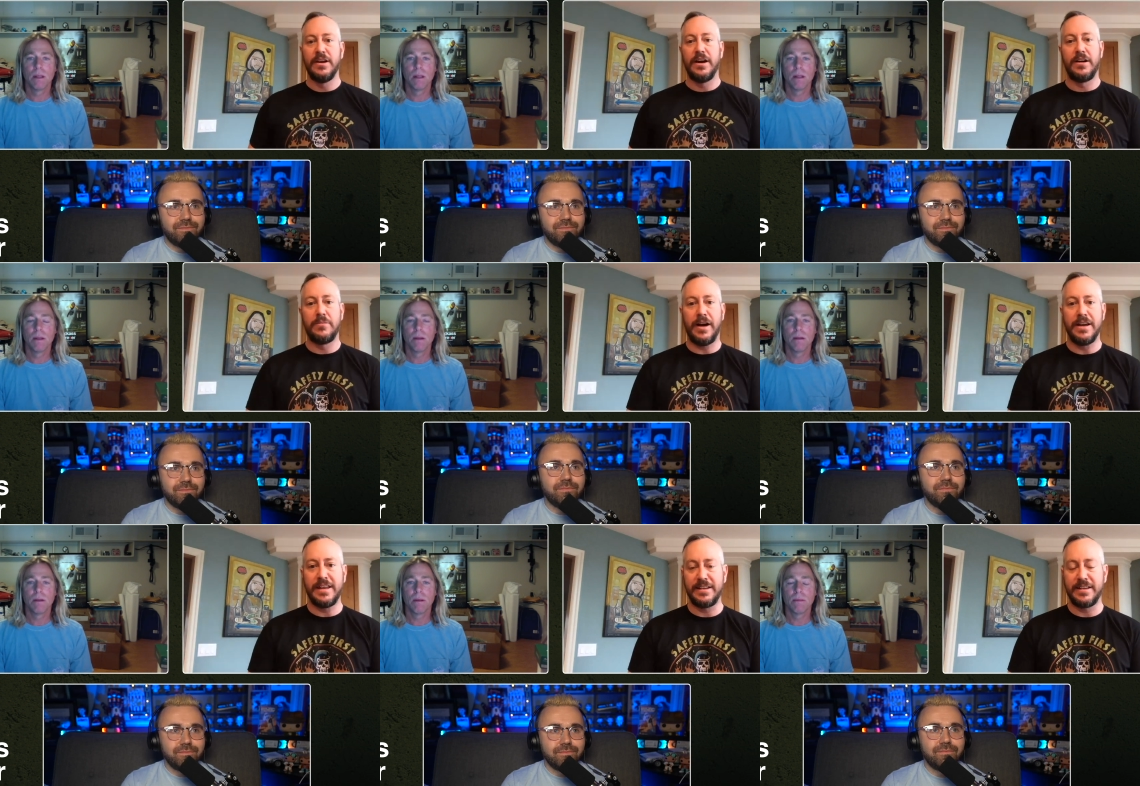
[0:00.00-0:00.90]
Speaker 1: Um, mm-hmm. I
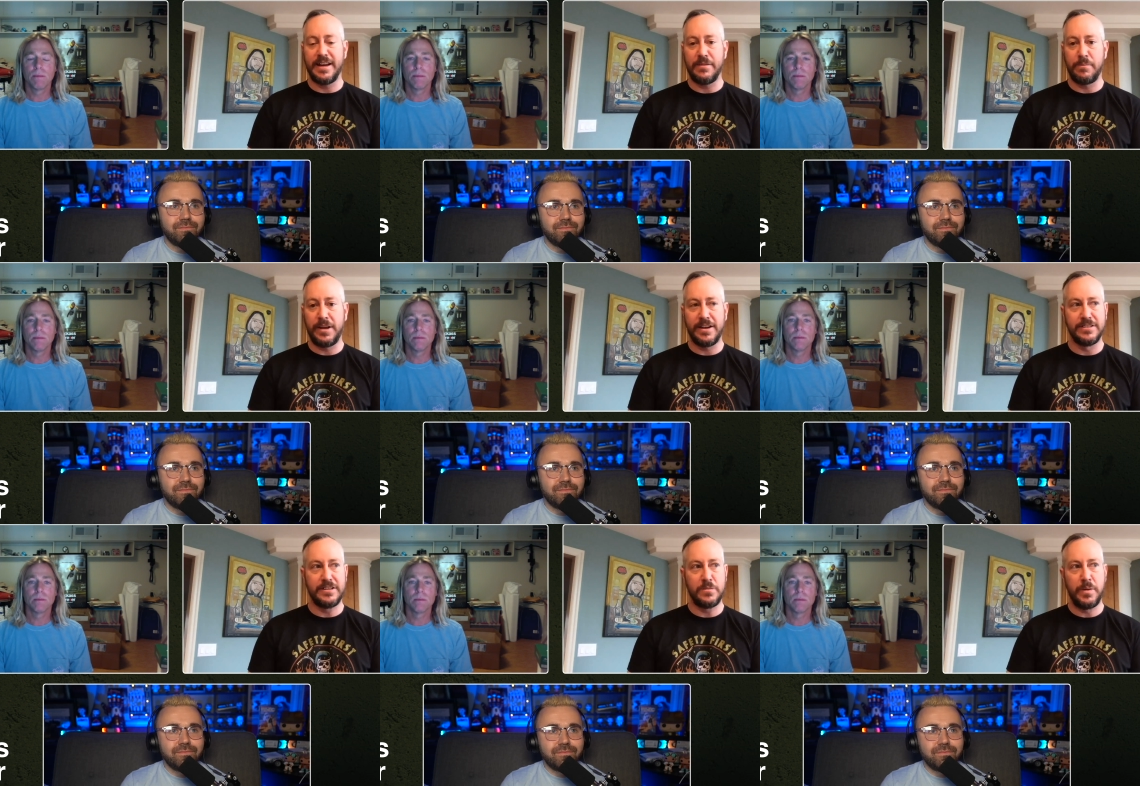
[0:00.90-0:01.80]
think that because
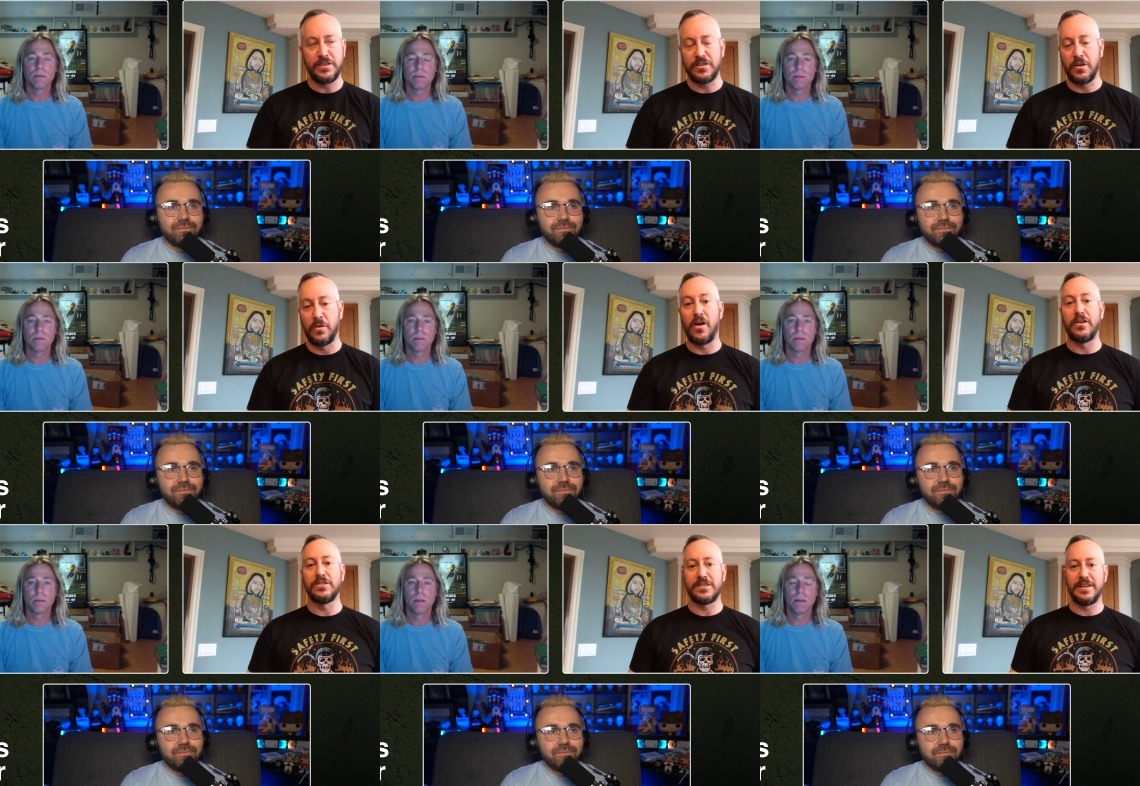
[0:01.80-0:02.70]
it's been so
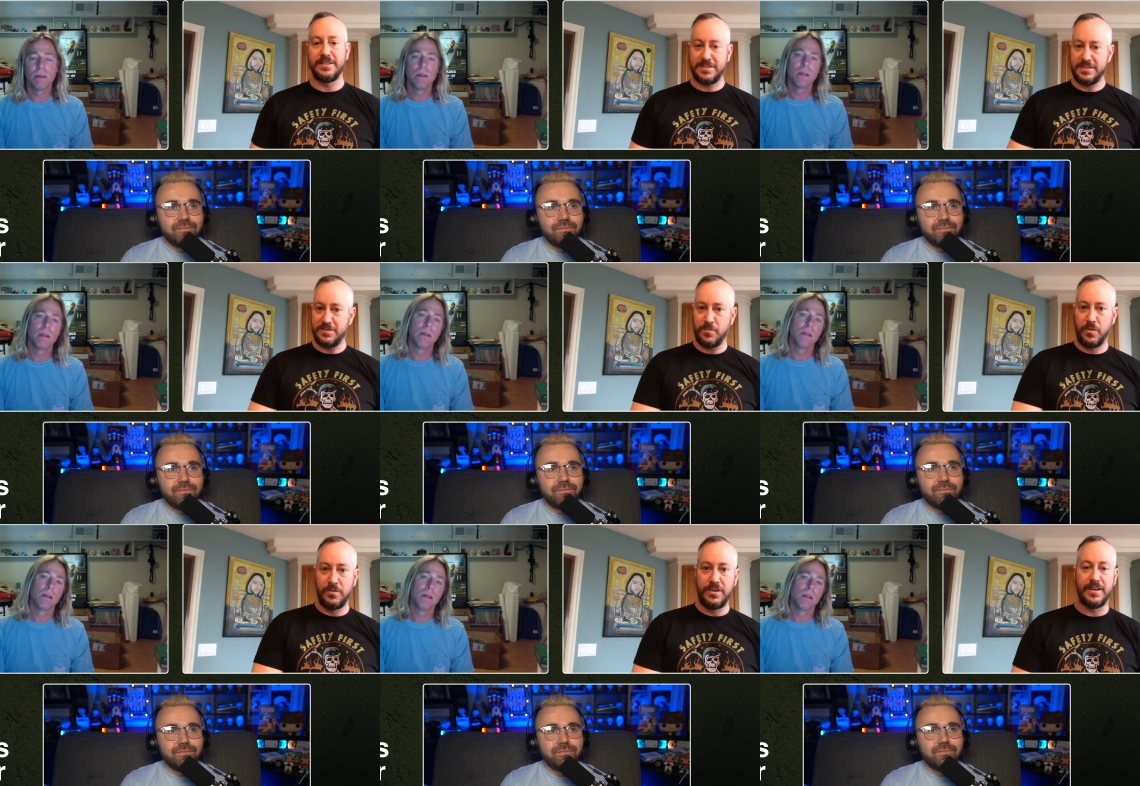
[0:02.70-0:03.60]
long since
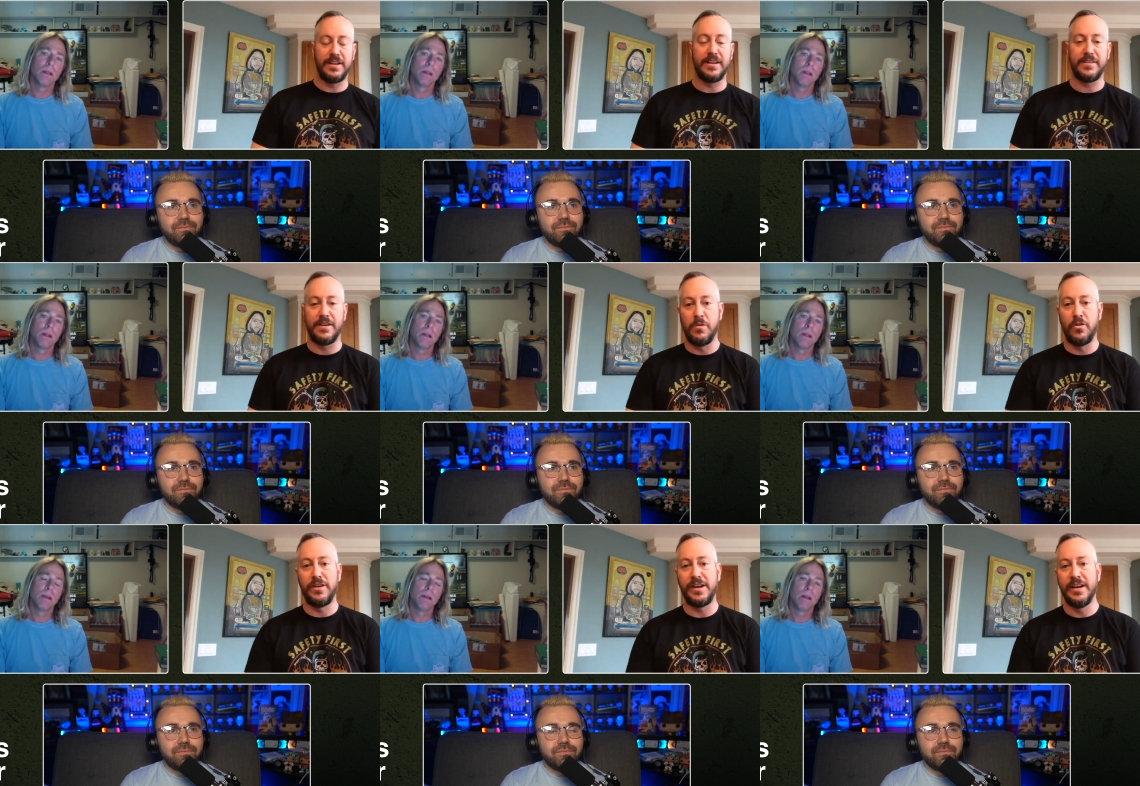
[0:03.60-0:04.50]
we did a, a
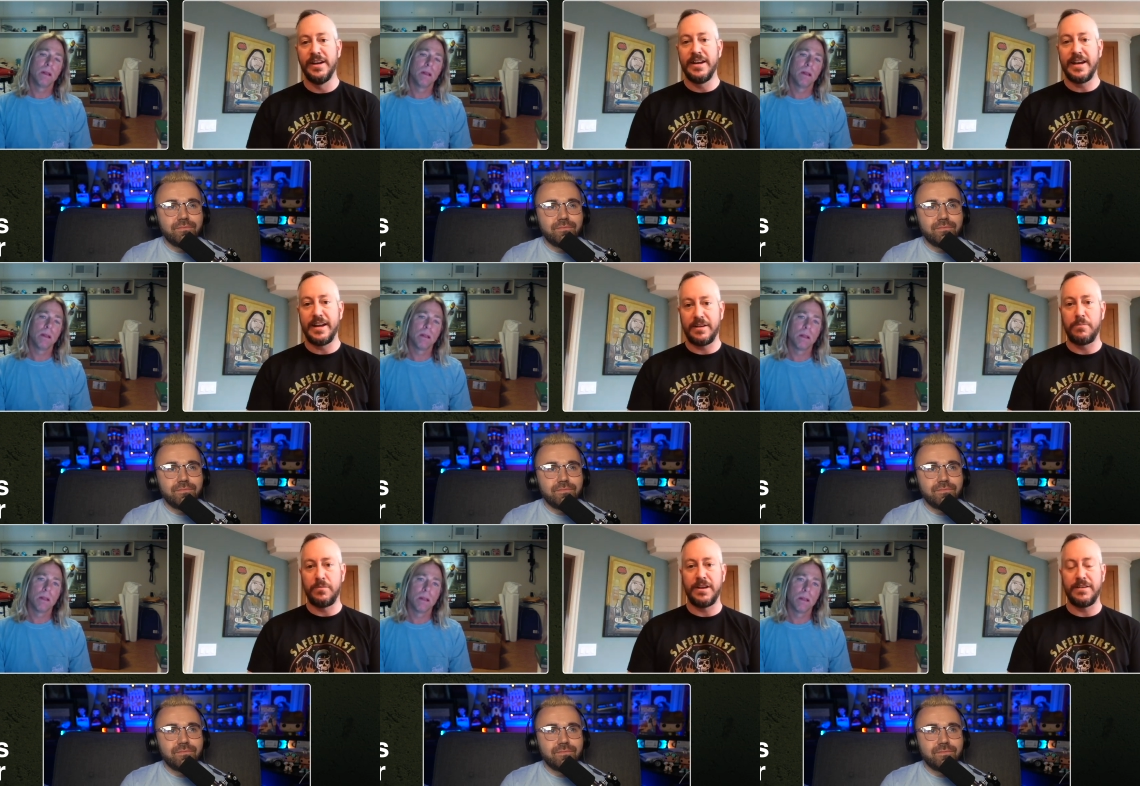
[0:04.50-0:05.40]
movie, it
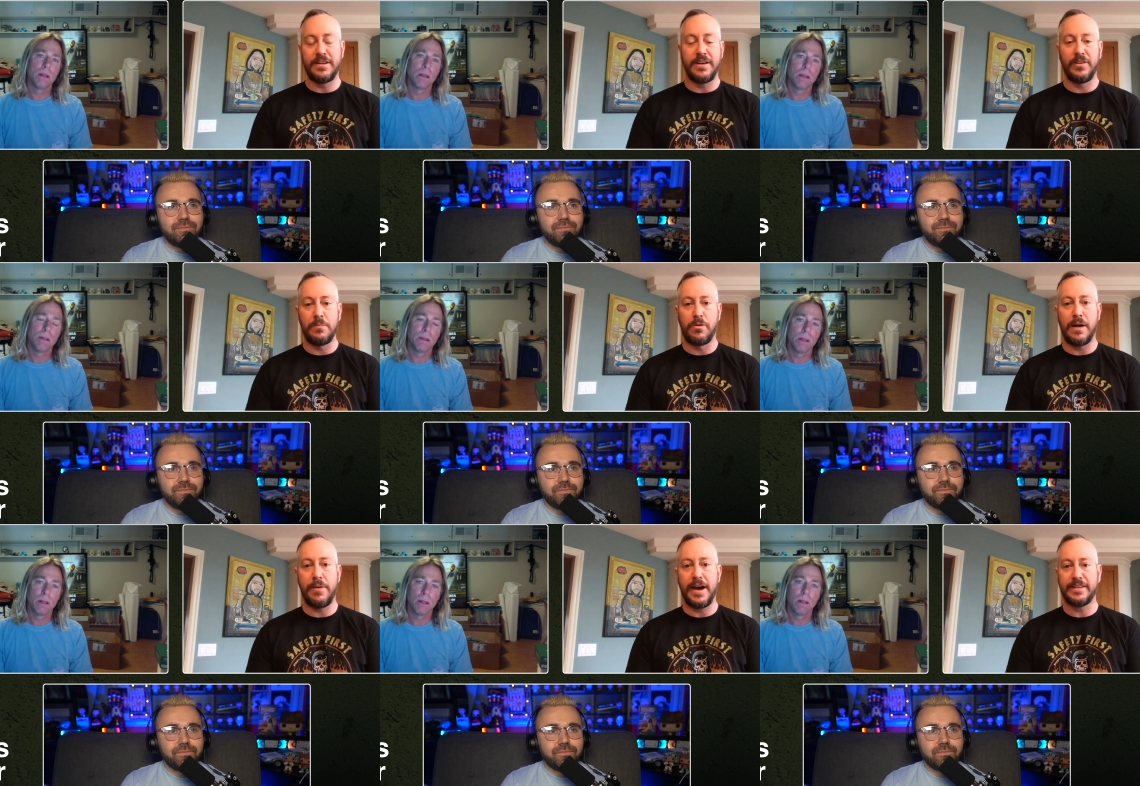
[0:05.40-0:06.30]
did, definitely
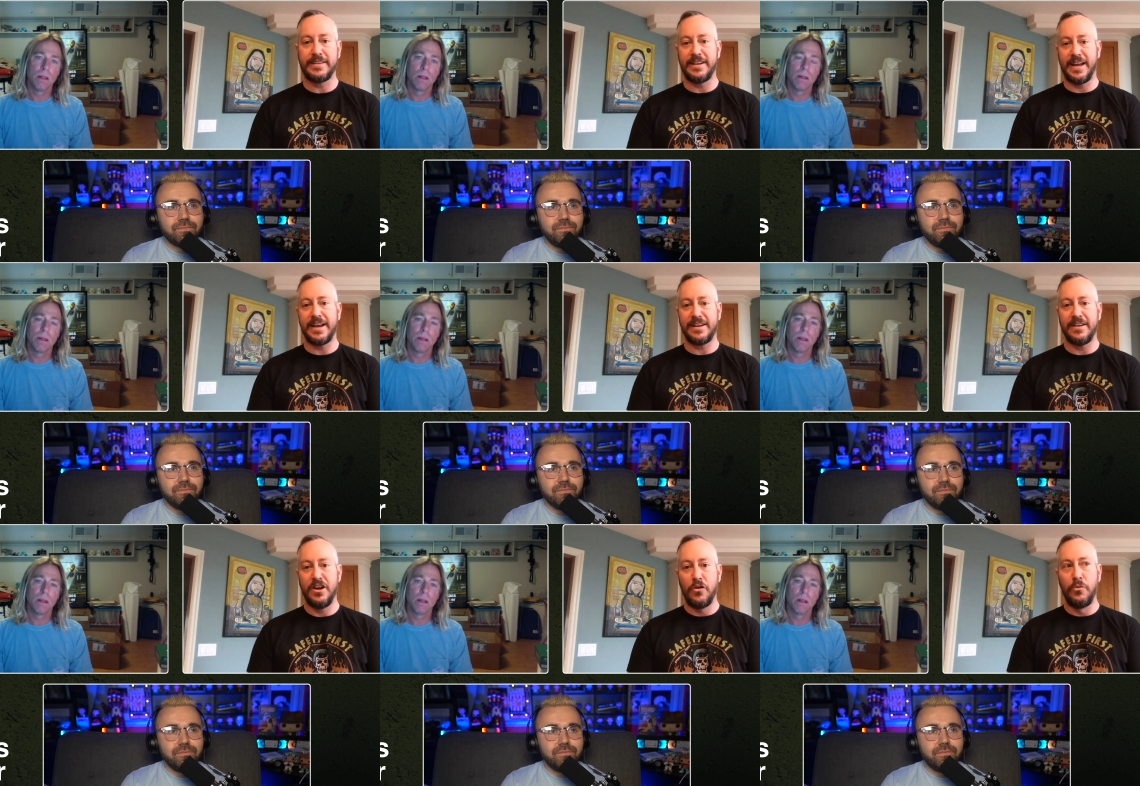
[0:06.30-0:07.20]
brought back that like
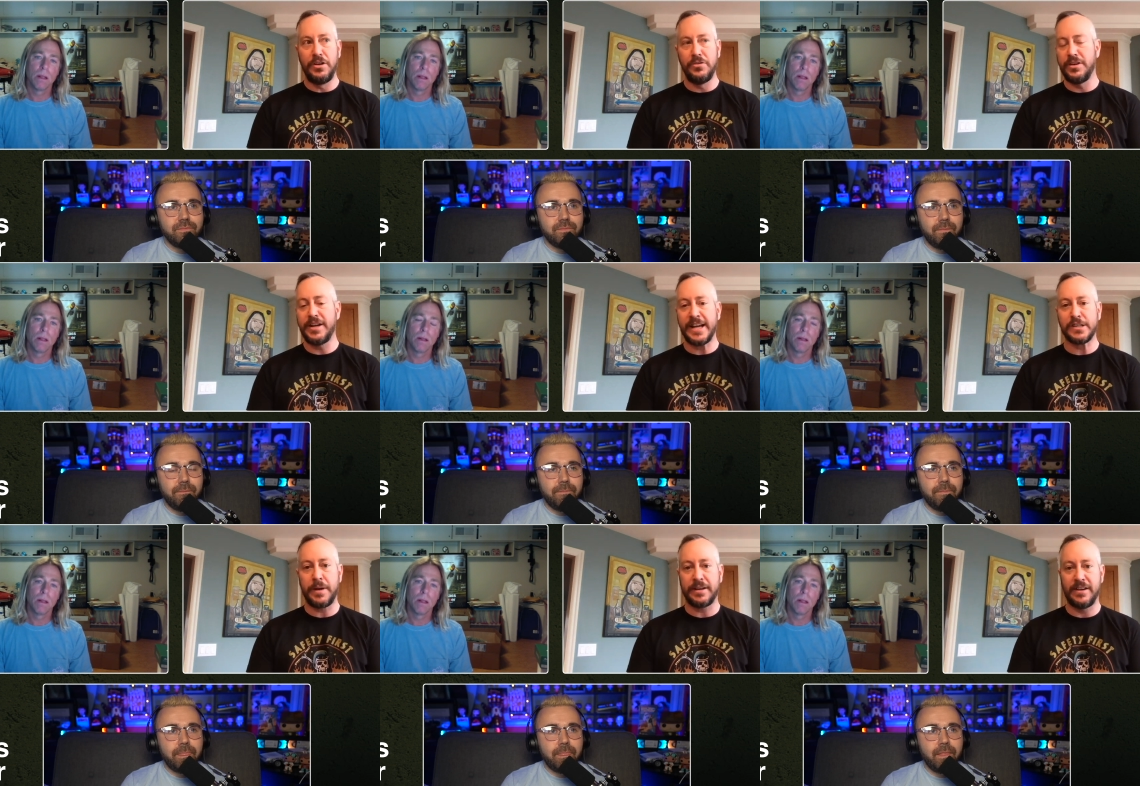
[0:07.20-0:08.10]
reunion
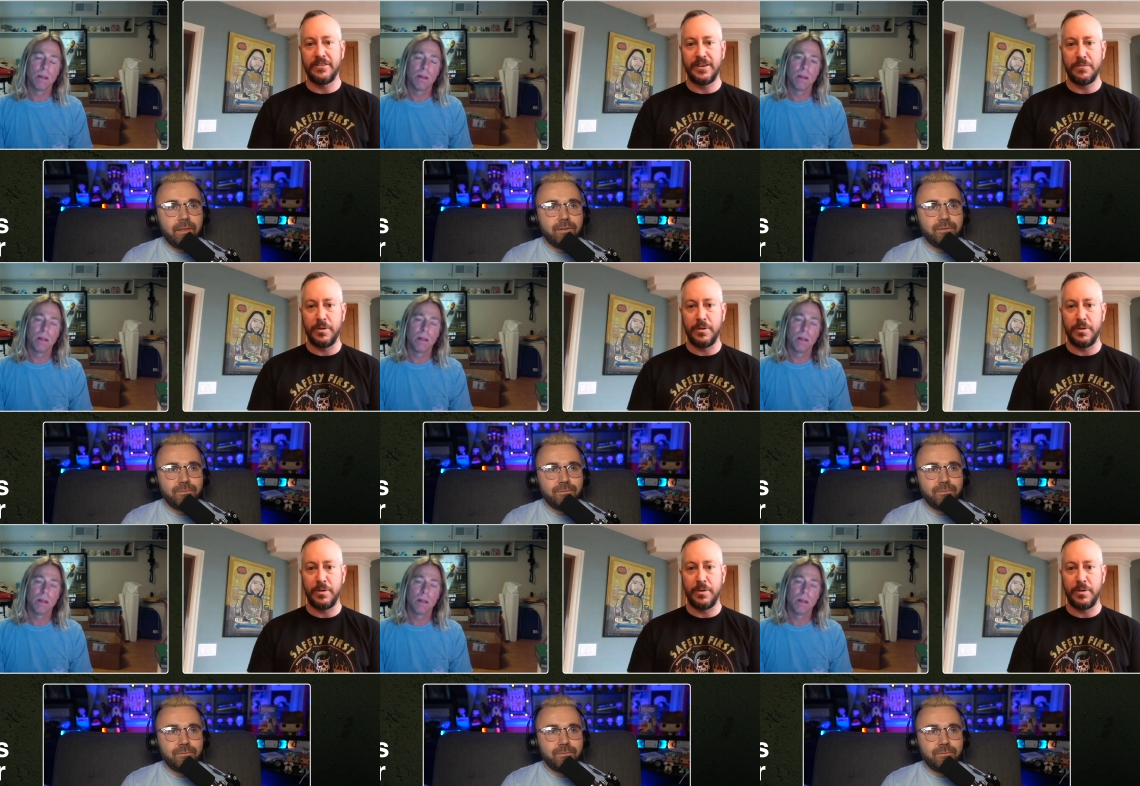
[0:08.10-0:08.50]
aspect of it.